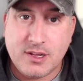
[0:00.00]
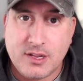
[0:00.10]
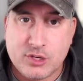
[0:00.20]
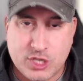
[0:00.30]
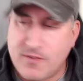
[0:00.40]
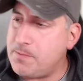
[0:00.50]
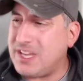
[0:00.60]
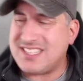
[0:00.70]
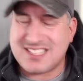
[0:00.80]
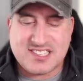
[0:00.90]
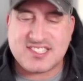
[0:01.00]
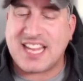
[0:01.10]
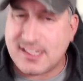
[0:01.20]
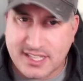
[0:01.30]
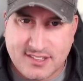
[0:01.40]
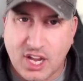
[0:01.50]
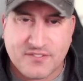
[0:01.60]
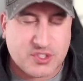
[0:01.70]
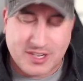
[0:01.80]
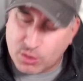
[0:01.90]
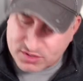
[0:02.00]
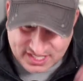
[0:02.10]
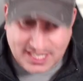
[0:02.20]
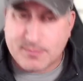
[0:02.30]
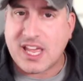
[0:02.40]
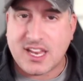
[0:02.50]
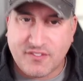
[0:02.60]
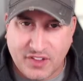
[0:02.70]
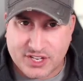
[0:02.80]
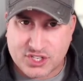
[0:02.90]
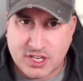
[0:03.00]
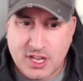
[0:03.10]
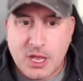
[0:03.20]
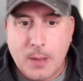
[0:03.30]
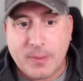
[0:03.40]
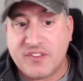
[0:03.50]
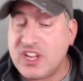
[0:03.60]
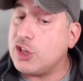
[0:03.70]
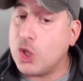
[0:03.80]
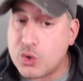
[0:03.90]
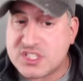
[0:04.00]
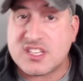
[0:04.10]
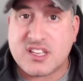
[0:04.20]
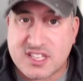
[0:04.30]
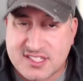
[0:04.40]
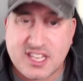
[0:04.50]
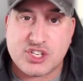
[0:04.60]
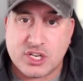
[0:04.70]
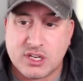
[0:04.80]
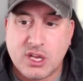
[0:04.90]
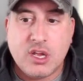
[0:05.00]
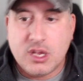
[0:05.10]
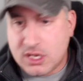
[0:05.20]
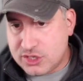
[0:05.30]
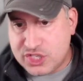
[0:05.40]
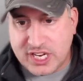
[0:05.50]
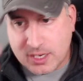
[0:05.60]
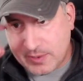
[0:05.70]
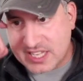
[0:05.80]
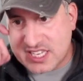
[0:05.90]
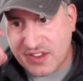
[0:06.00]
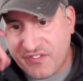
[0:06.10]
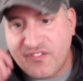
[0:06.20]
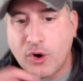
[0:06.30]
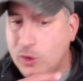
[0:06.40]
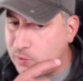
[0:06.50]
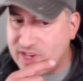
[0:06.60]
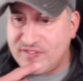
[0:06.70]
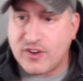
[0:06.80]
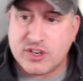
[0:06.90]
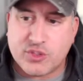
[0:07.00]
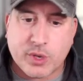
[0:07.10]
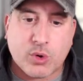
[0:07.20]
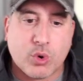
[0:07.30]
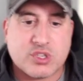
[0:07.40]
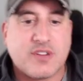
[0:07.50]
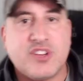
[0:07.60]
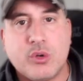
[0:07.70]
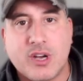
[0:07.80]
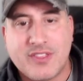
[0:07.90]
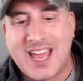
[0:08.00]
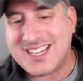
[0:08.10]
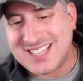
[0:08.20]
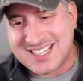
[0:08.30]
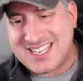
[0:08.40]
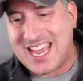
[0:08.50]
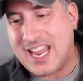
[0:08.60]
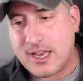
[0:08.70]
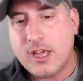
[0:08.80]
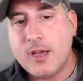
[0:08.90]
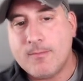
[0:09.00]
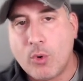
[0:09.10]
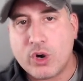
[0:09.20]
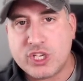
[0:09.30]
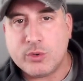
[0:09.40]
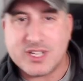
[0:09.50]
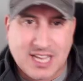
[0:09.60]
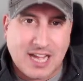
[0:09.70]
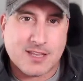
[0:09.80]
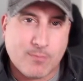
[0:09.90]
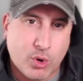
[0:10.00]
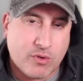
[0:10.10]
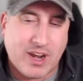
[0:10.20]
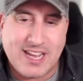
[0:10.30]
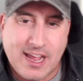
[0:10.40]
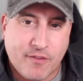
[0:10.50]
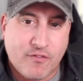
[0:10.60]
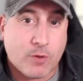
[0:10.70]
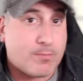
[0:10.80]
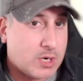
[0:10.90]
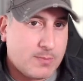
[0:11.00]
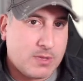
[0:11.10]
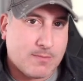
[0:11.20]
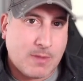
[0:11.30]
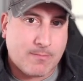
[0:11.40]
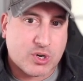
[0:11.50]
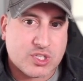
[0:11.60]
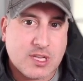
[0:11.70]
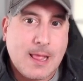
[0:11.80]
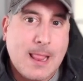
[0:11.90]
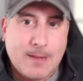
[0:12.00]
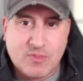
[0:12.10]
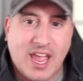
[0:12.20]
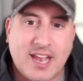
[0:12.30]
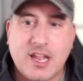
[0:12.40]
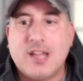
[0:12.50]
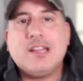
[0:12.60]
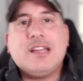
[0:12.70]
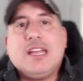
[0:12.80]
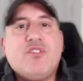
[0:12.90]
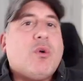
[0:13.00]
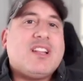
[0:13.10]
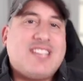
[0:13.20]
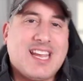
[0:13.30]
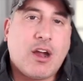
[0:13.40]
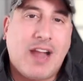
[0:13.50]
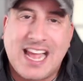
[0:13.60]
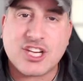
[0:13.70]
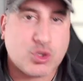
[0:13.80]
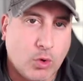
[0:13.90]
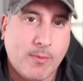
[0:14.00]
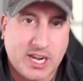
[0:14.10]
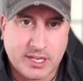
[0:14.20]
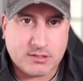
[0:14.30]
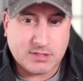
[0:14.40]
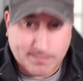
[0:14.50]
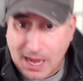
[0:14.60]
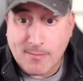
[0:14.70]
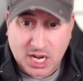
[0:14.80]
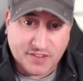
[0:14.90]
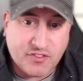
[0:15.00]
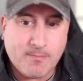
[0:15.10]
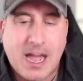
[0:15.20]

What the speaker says: Trevor Peek's insanely tough, so I don't see him getting finished. But if he loses a decision, Jacob gets a full refund, 3/4 of a unit on that. He's got 10 more units on the board right now for premium members. And if you want to take our actual money, like my money from my